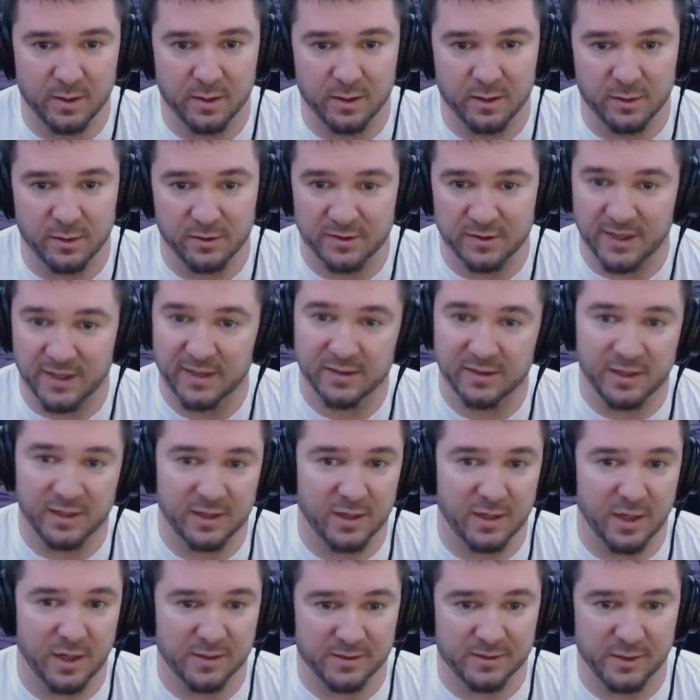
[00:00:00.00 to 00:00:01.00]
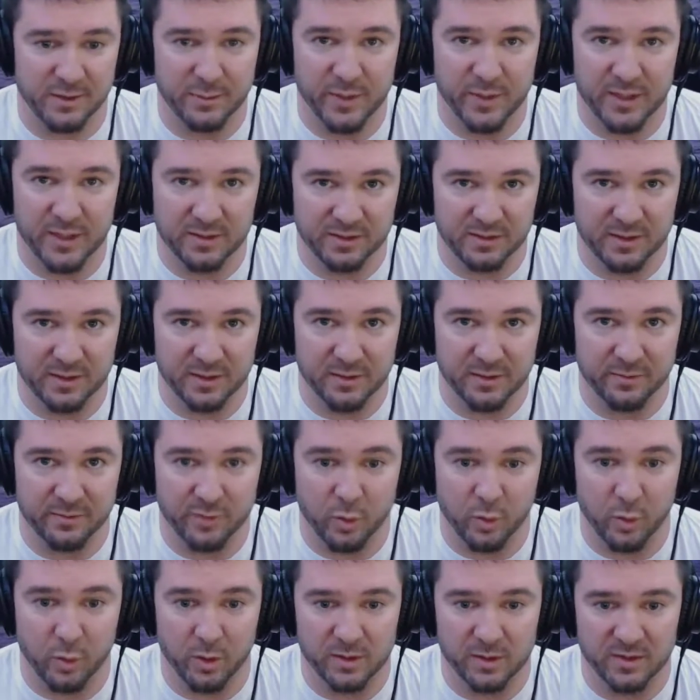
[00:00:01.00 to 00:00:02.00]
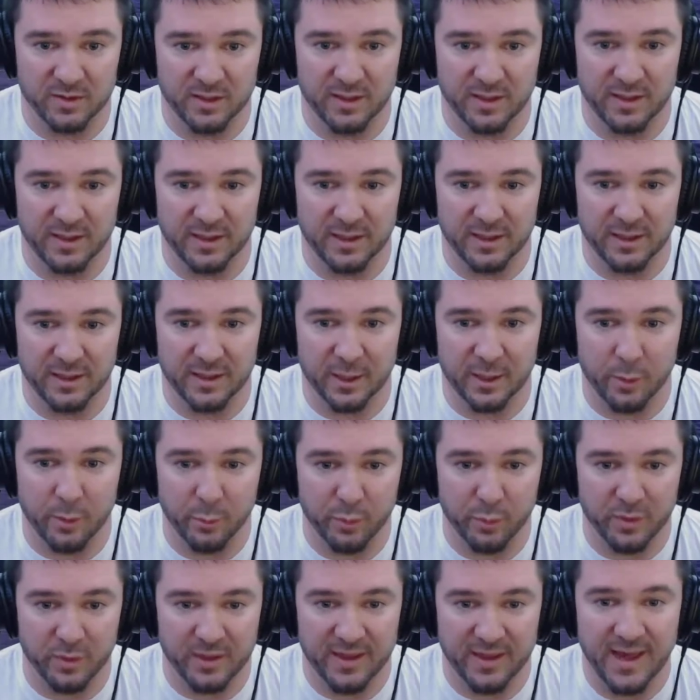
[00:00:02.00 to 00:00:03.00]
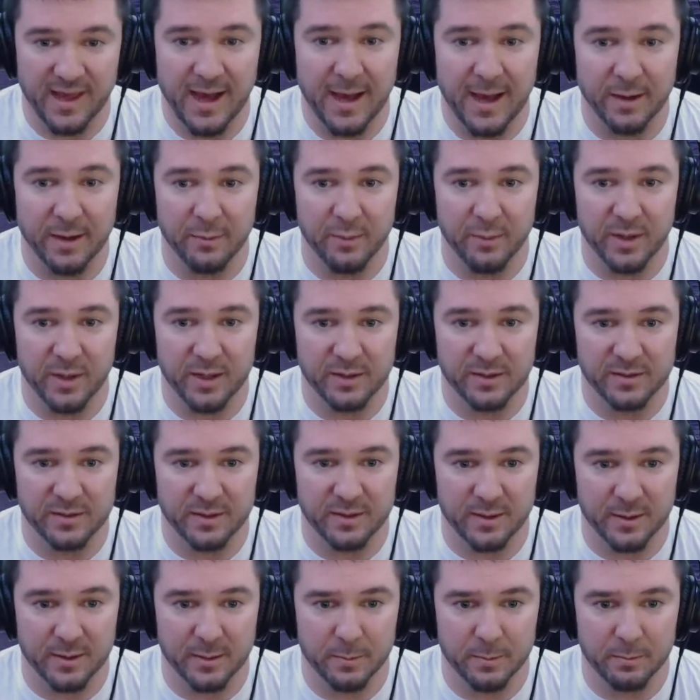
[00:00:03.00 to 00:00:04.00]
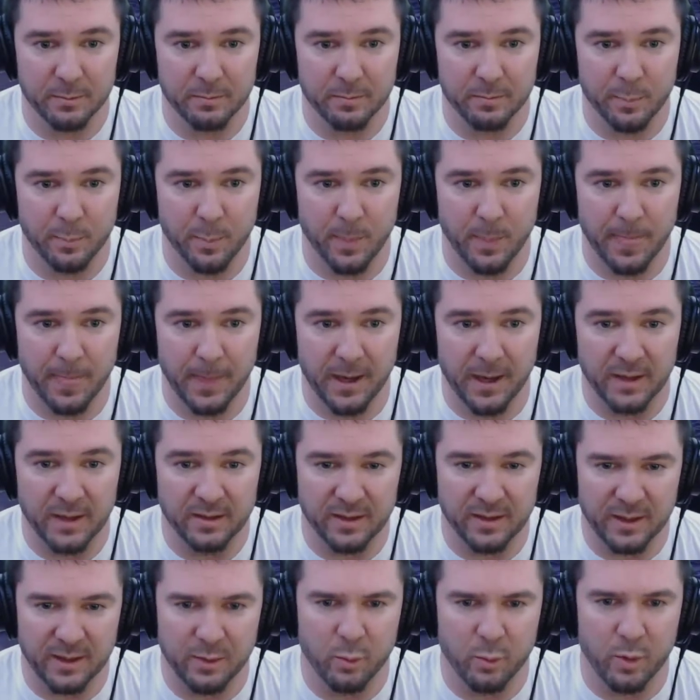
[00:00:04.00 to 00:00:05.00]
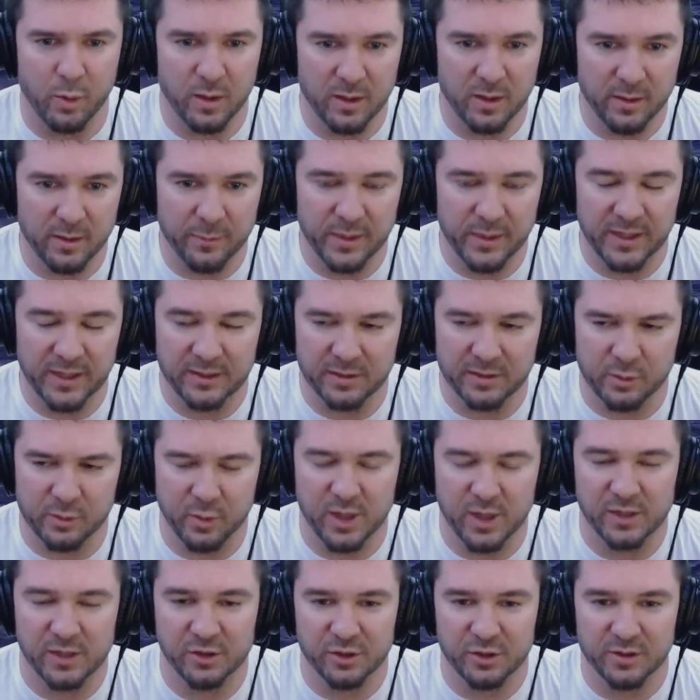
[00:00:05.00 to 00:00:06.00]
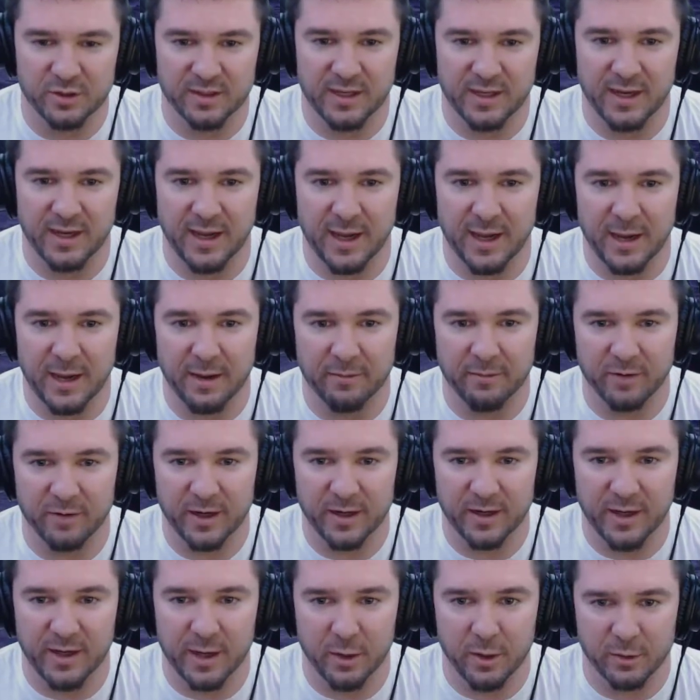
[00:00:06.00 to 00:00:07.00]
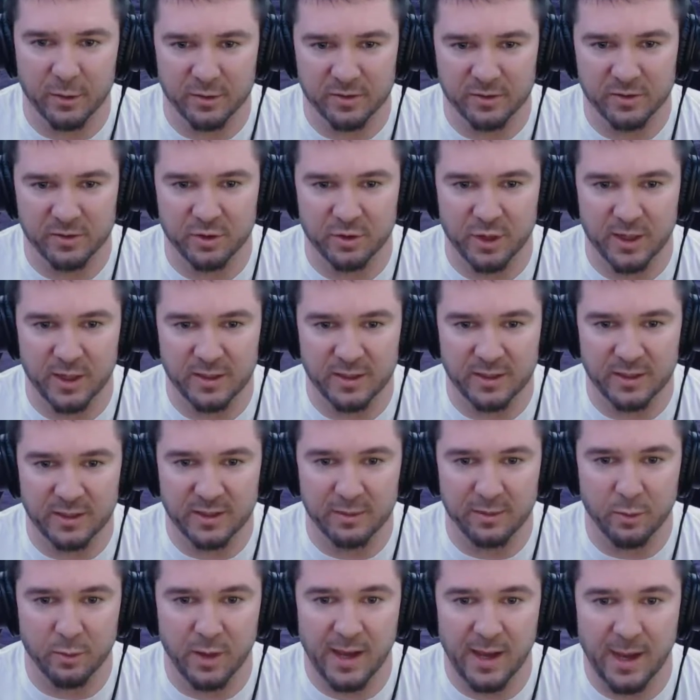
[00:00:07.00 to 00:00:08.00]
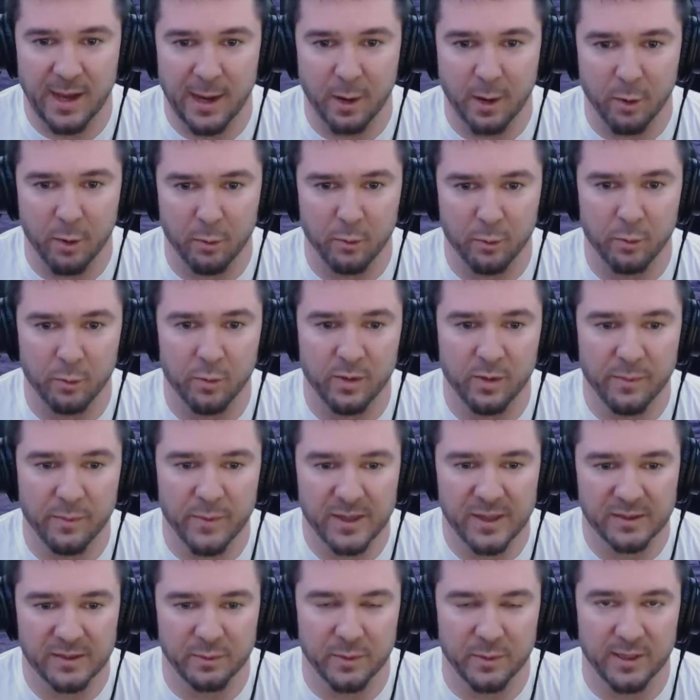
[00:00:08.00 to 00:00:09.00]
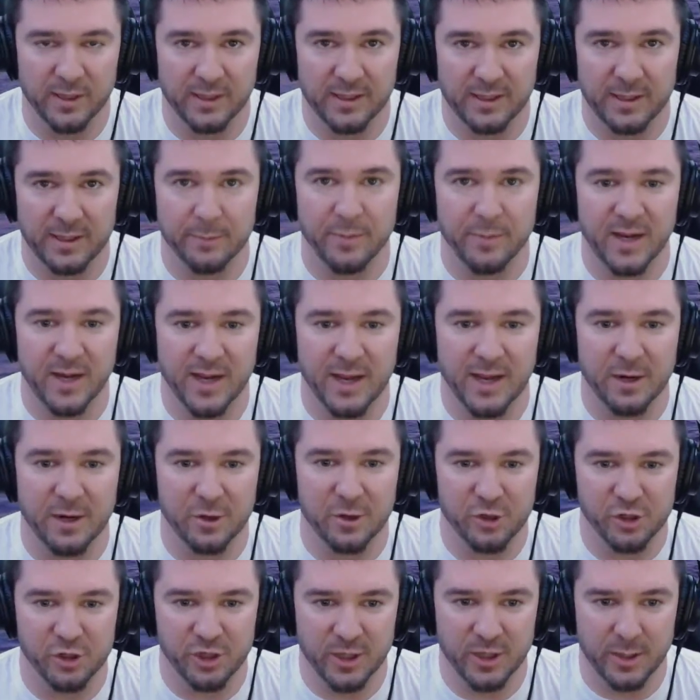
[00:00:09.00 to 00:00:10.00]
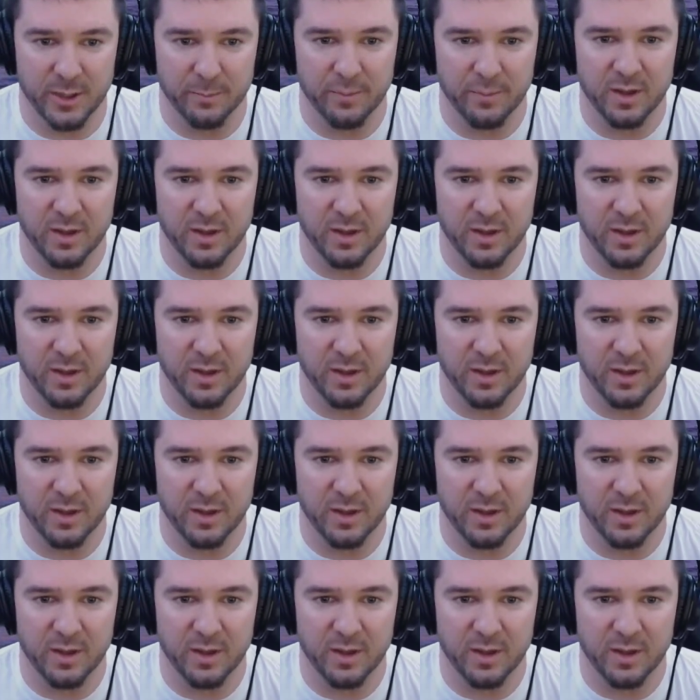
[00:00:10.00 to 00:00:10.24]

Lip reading: There's anti-nausea medicine, of course, that they can help with that. But I think one of the biggest questions I have right now is how the best way to keep my energy up.